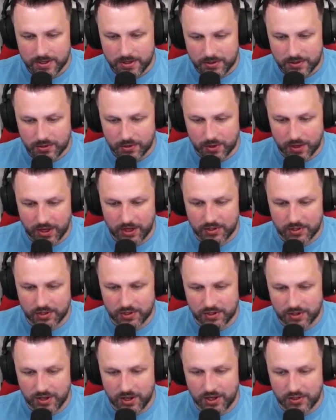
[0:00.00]
So this
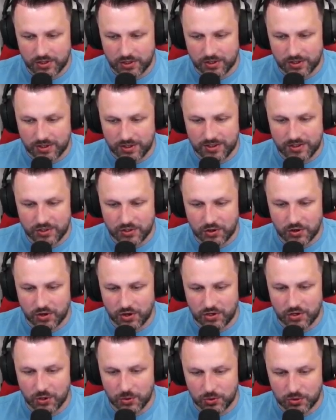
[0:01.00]
is going
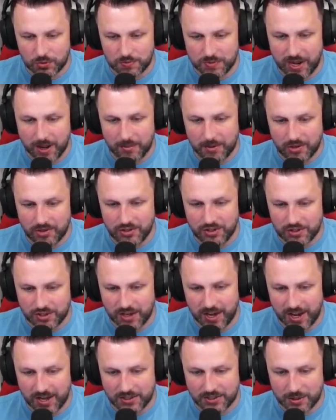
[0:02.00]
to do some damage, this
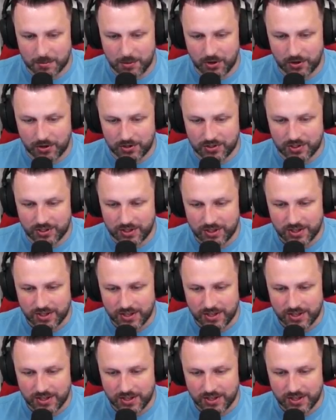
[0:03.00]
guys, to be honest.